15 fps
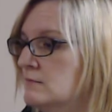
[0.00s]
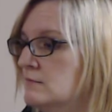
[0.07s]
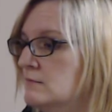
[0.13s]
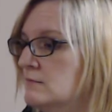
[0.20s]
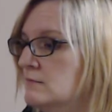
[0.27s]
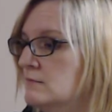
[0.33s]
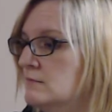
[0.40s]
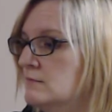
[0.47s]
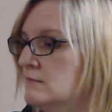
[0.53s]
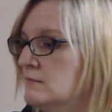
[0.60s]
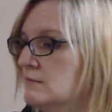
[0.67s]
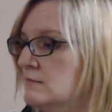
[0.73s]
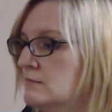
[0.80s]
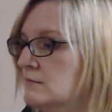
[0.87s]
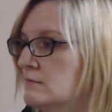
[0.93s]

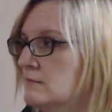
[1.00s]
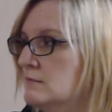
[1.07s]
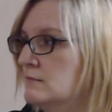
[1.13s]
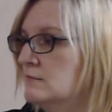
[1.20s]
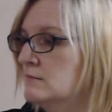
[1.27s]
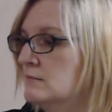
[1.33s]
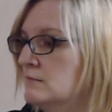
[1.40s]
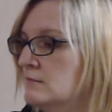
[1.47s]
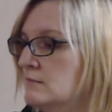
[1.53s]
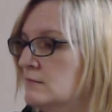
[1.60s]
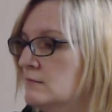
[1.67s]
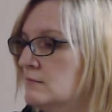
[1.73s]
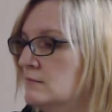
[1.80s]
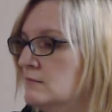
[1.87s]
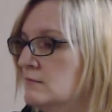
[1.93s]

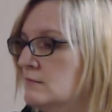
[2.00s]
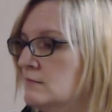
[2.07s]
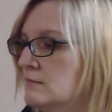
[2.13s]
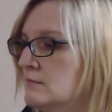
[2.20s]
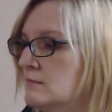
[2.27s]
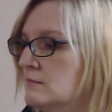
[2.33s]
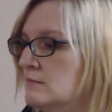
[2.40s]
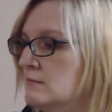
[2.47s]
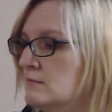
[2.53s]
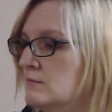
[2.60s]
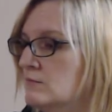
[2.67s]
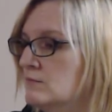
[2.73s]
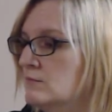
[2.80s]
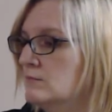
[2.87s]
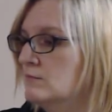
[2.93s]

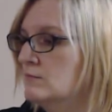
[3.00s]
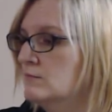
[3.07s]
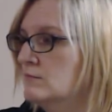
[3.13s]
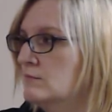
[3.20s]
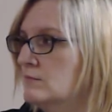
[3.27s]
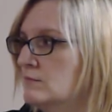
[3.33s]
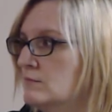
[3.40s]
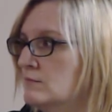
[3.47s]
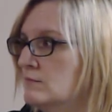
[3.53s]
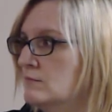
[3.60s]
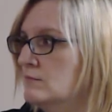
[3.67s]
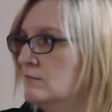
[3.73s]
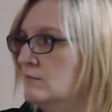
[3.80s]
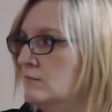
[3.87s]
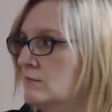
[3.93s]

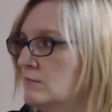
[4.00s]
No words are spoken by the person on screen.